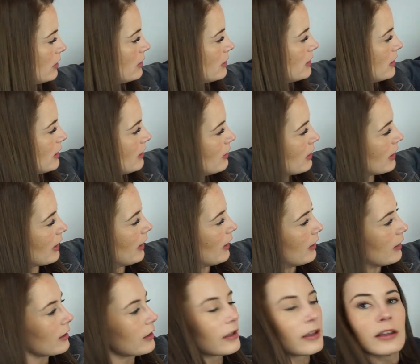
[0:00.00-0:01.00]
see, look at
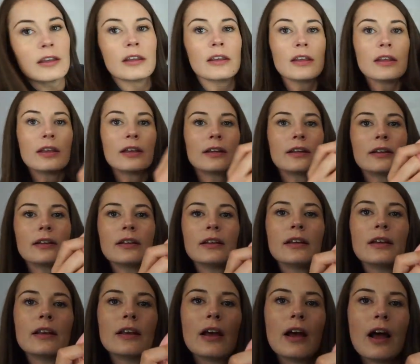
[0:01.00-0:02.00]

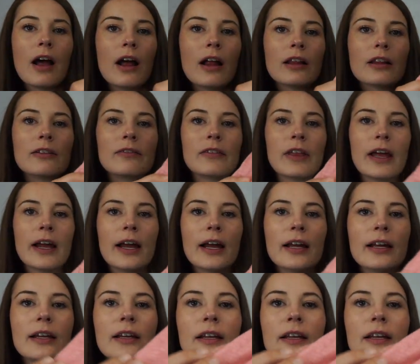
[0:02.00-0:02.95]
all of that